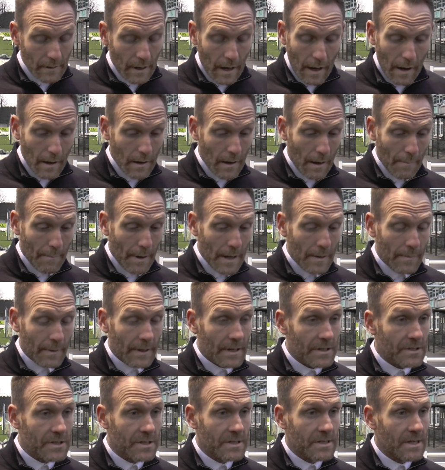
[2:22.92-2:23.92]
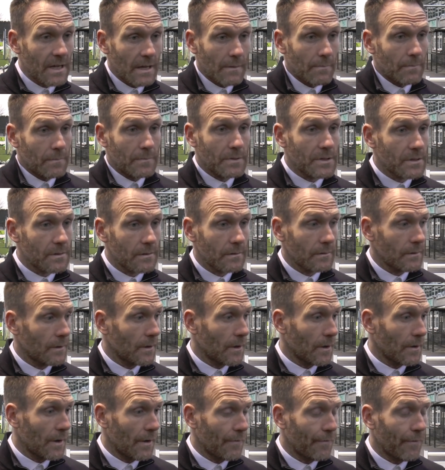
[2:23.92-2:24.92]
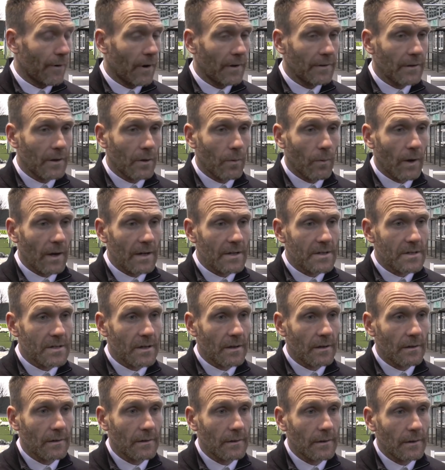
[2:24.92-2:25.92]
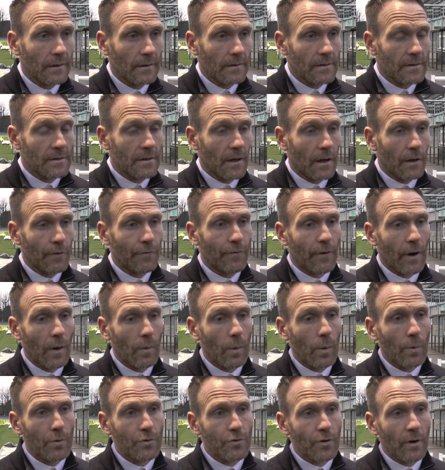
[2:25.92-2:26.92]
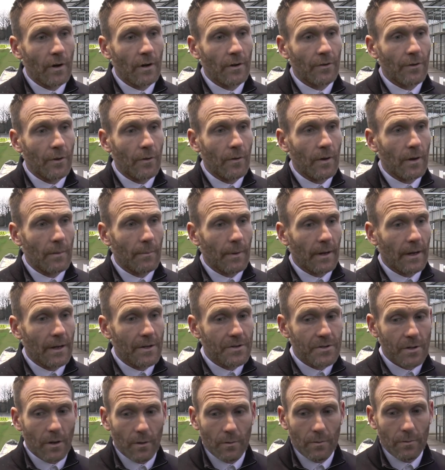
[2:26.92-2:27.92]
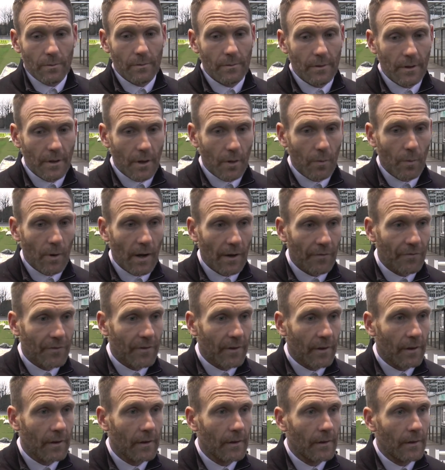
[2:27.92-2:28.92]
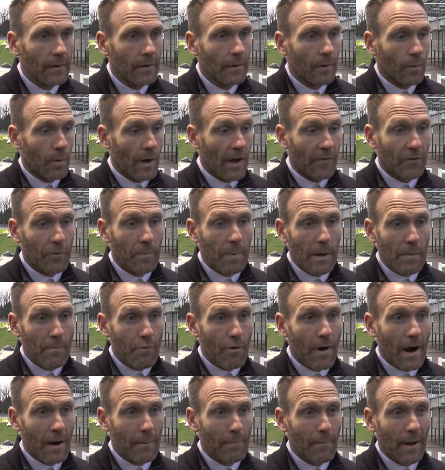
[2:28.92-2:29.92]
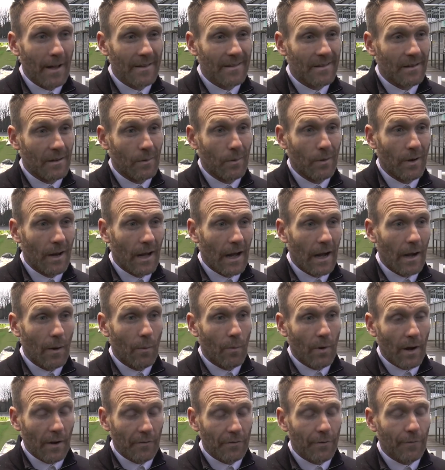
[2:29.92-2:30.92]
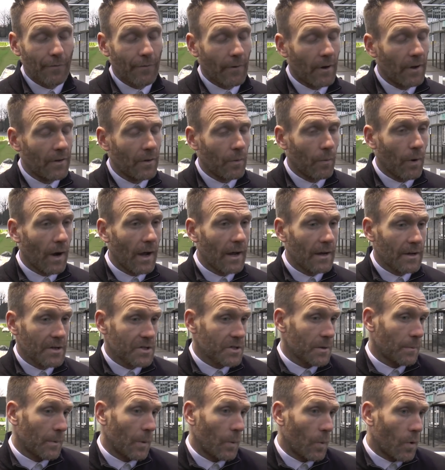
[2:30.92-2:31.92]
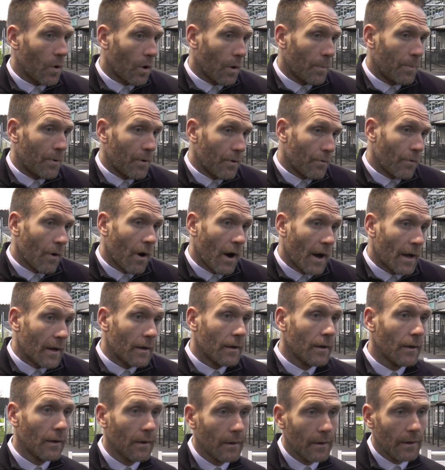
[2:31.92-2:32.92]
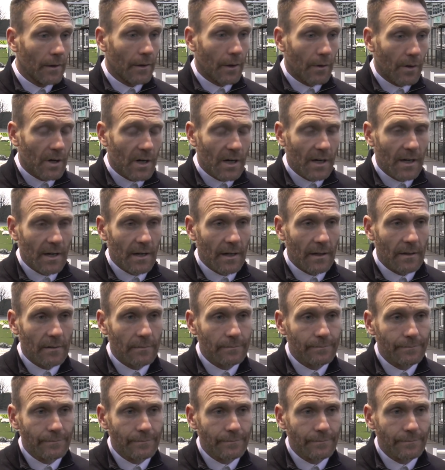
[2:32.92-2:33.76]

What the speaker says: And maybe it's the teams, you know, they're finding a way to nullify what we're trying to do at the minute. So, you know, we have to be pragmatic with that, and we have to find a way, and it's something we've got to put right, you know, clearly.